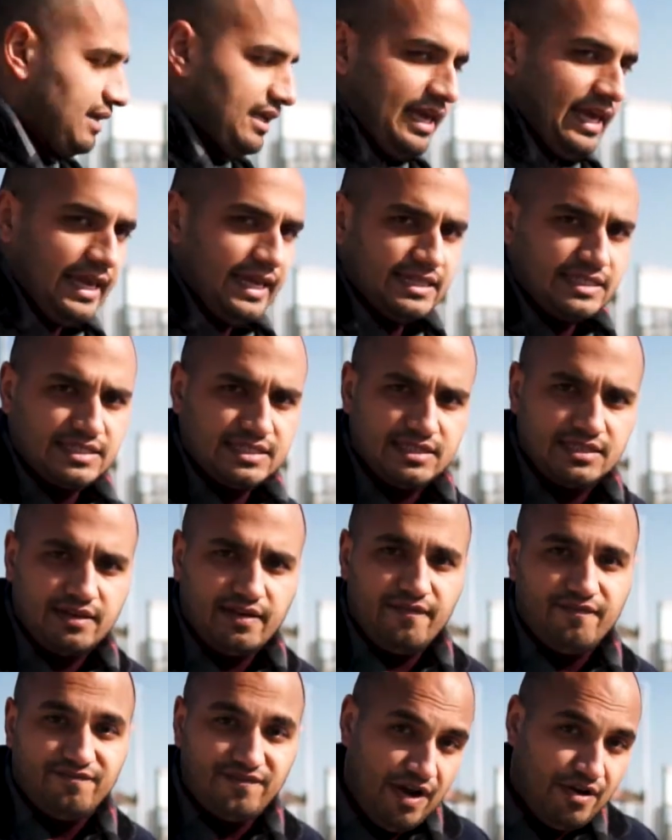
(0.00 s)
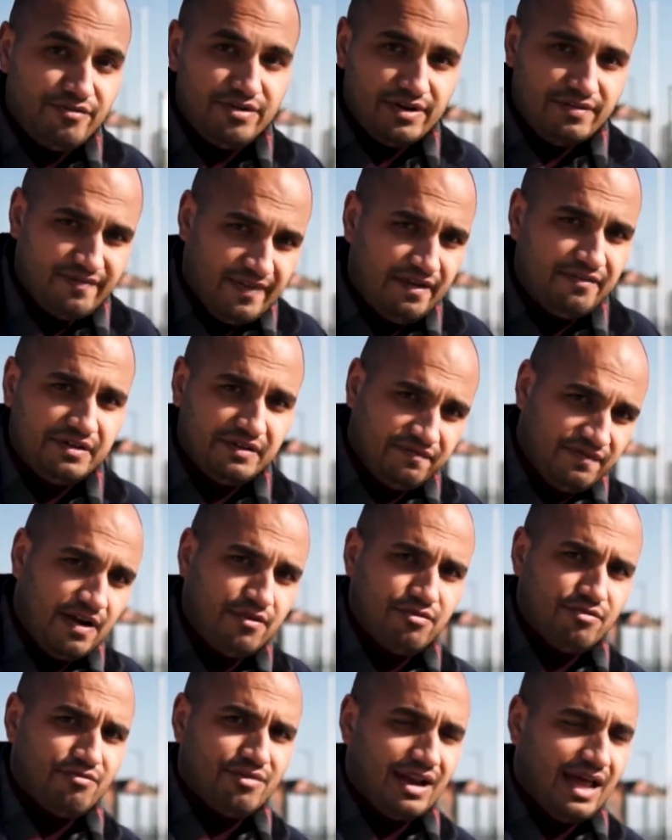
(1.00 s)
it's very, very,
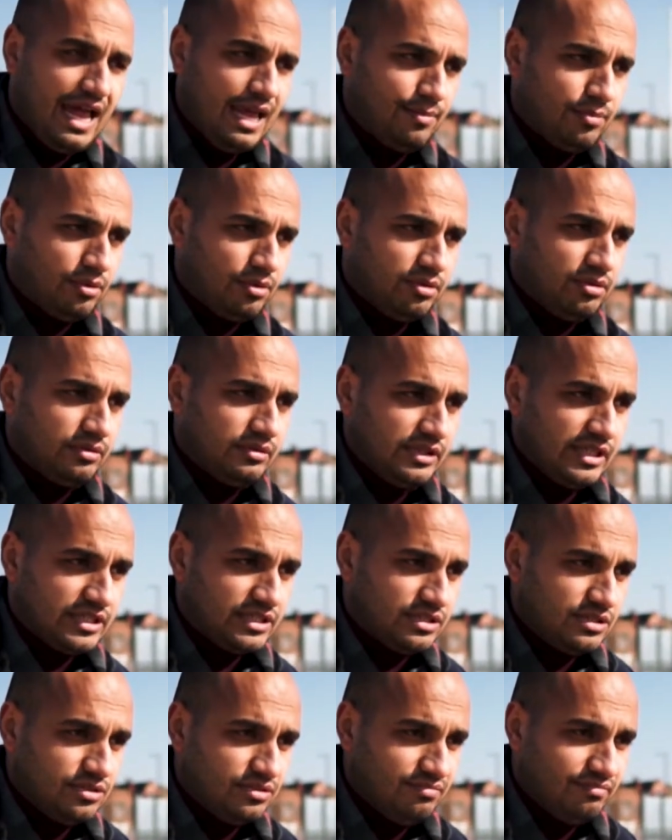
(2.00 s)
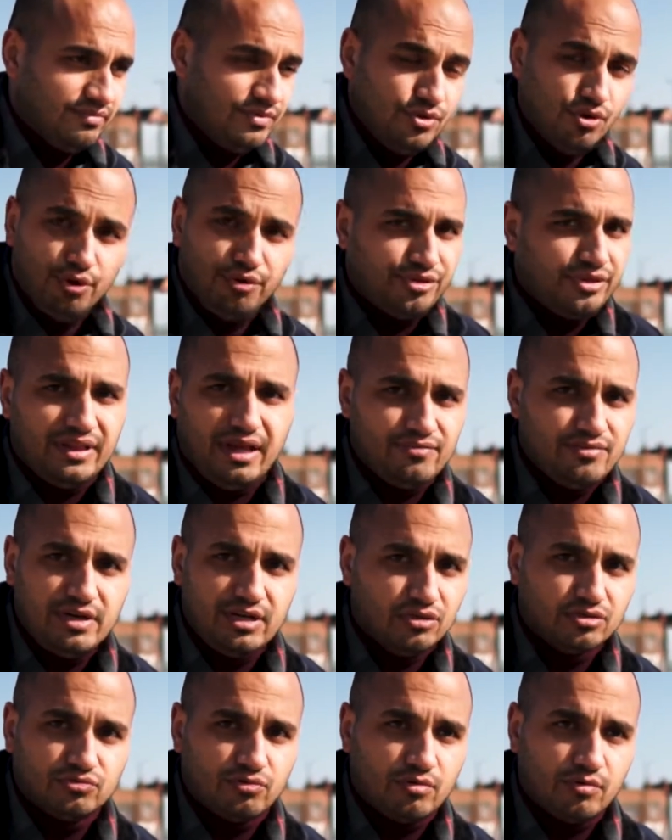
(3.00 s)
very reliable. There's nothing that
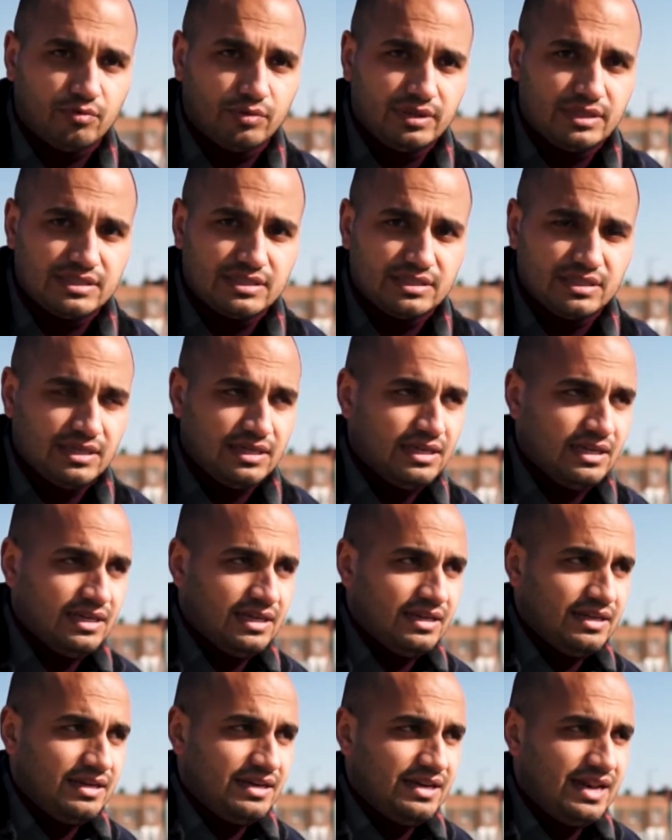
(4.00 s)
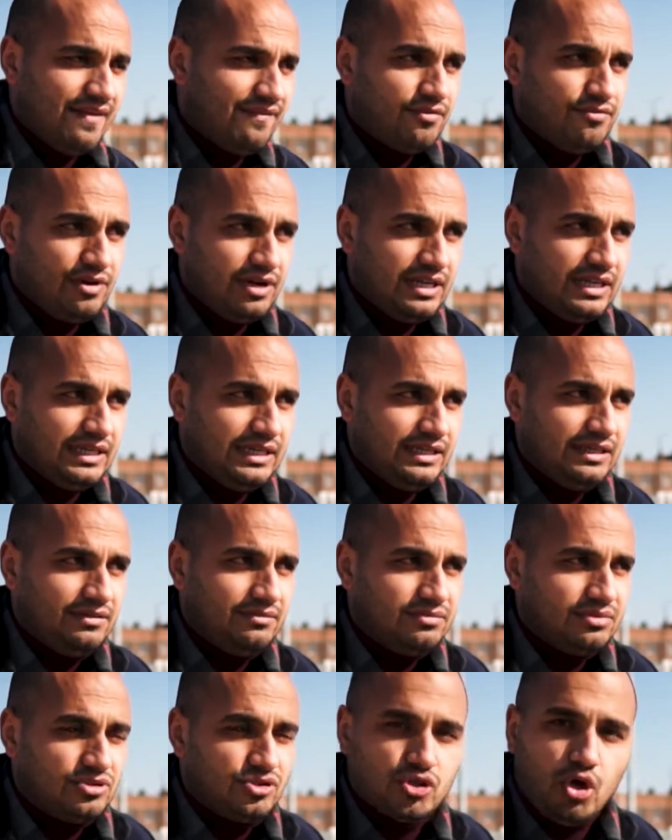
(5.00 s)
really goes wrong with these. Never really
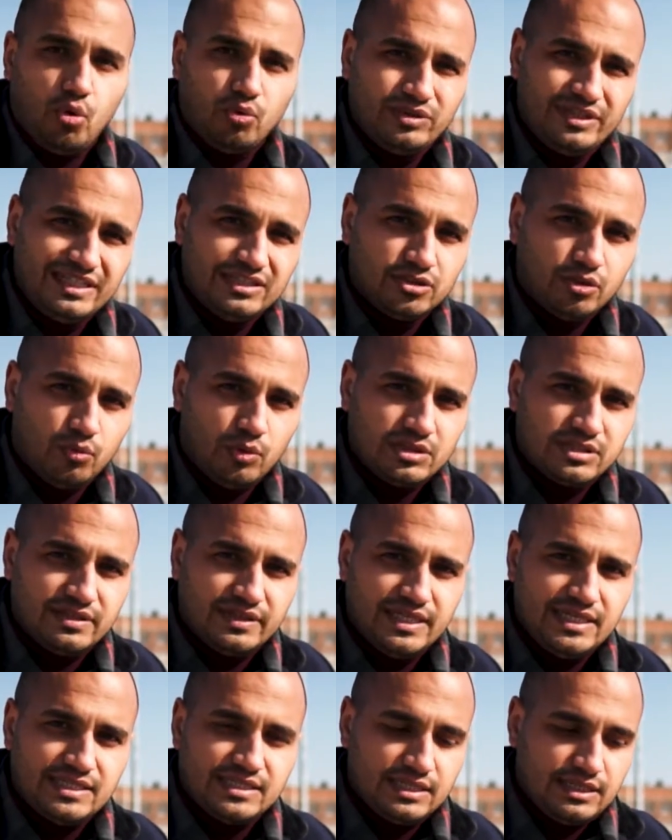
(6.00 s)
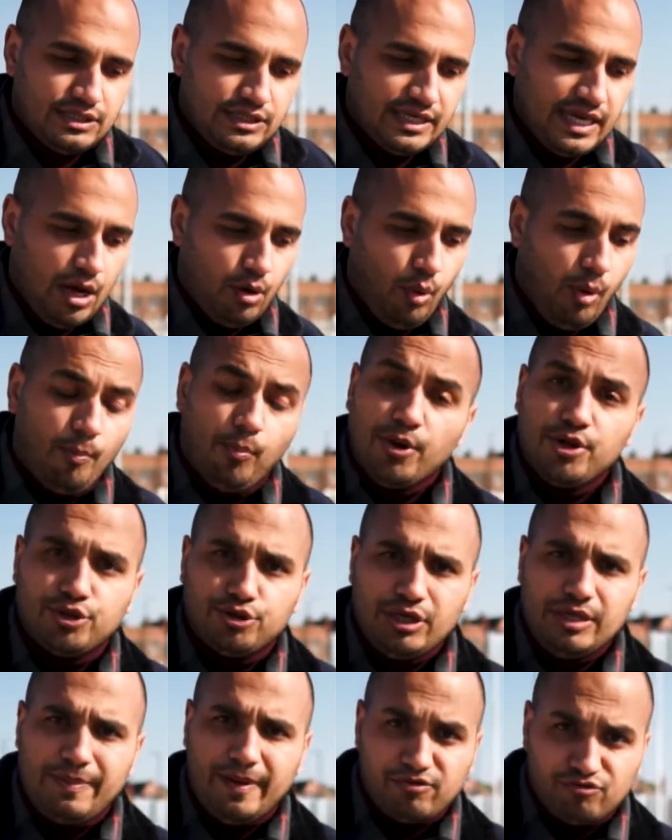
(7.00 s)
sold diesel ones of these. You get a
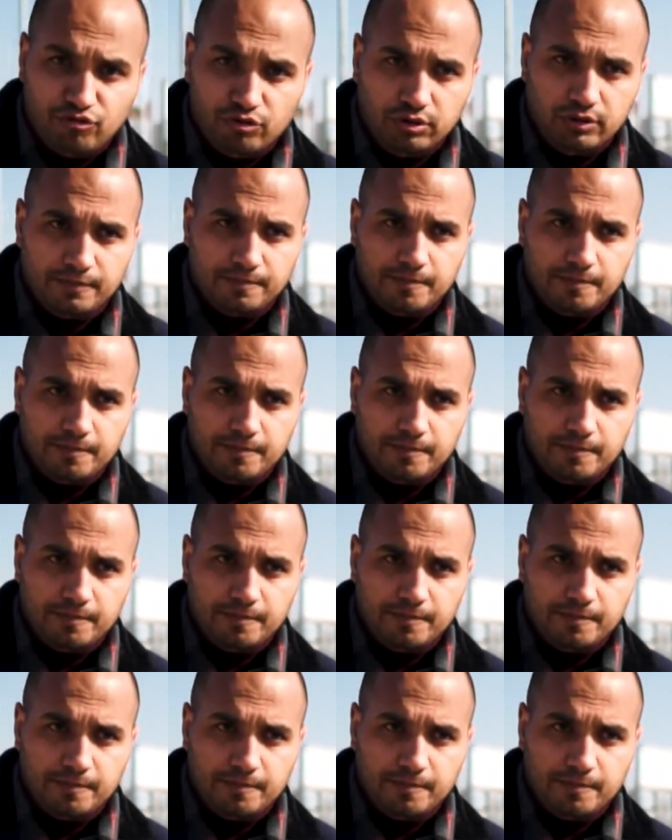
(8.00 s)
1.3 petrol,